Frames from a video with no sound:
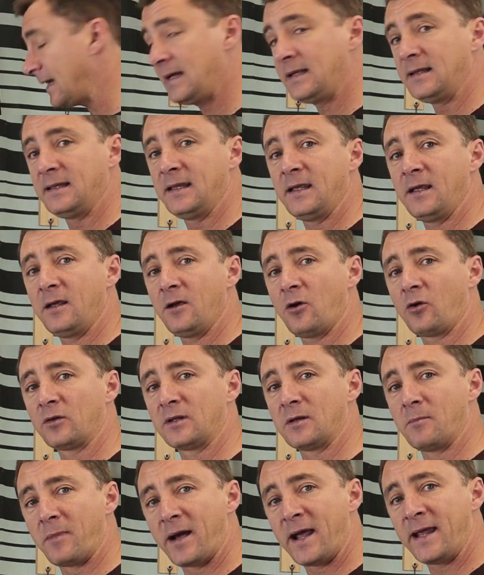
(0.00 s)
LED
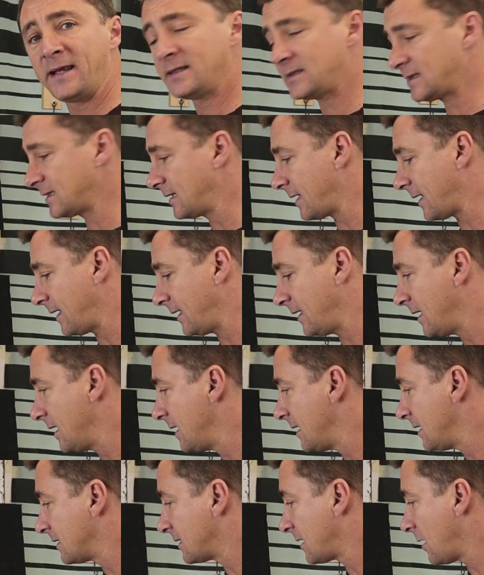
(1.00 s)
on the main screen,
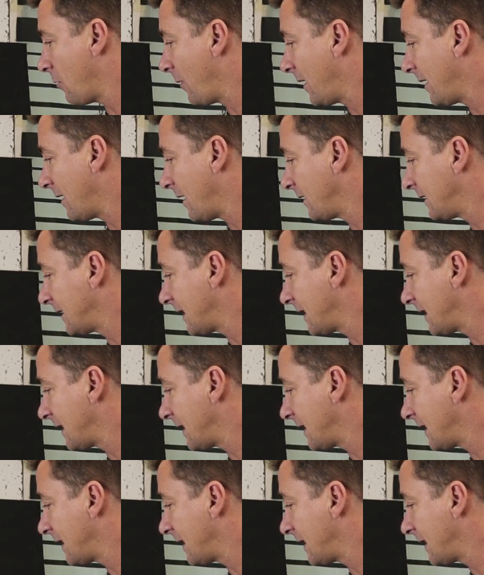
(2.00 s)
so when I